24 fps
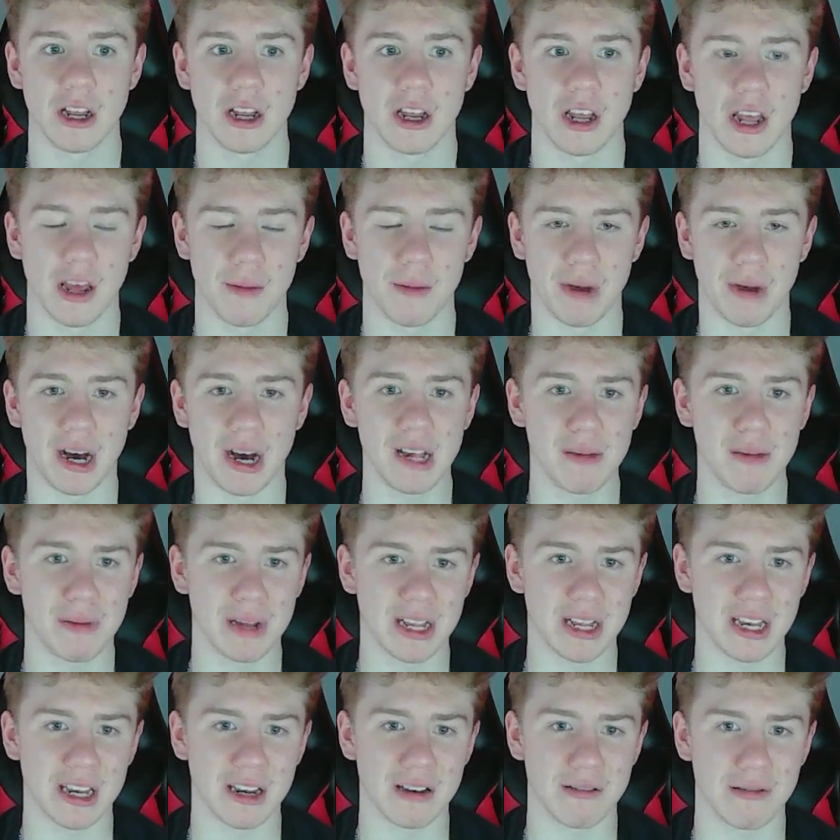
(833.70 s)
In my
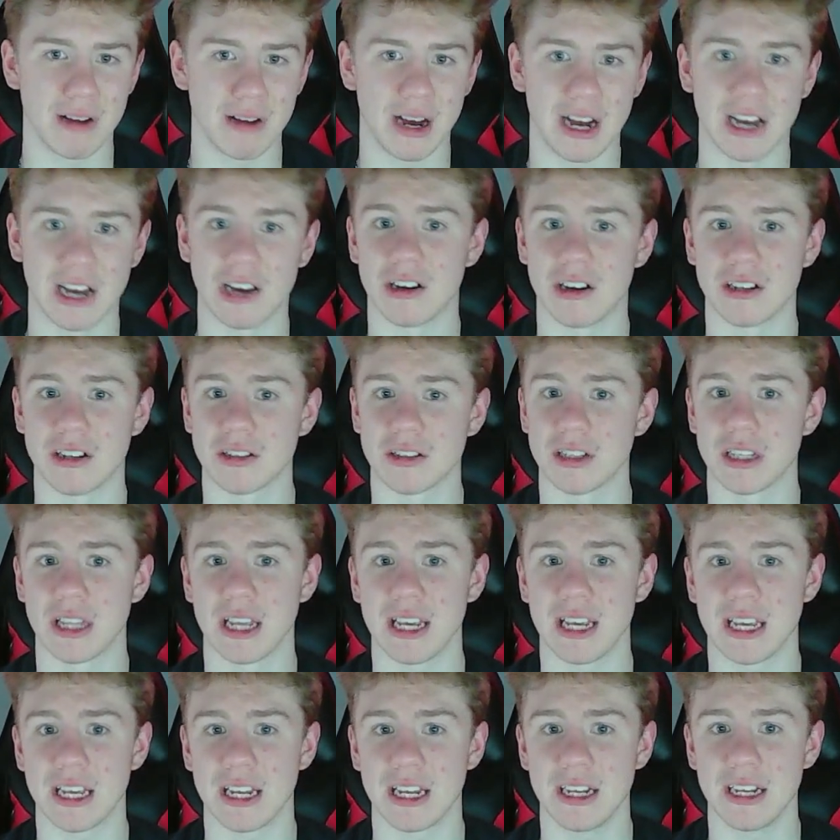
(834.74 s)
opinion, I honestly
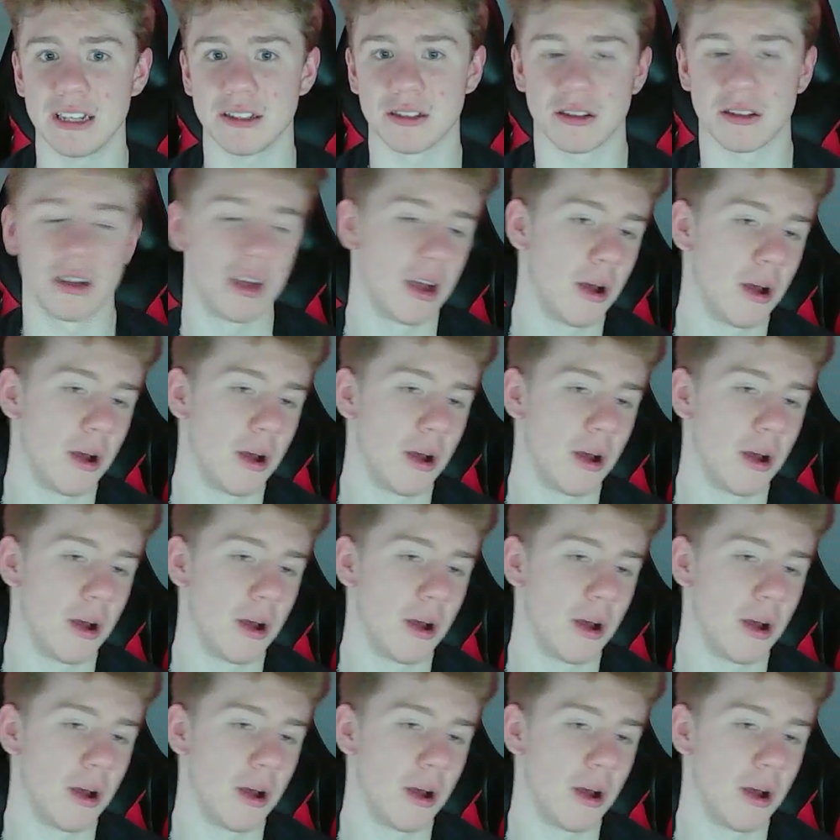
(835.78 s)
think it is.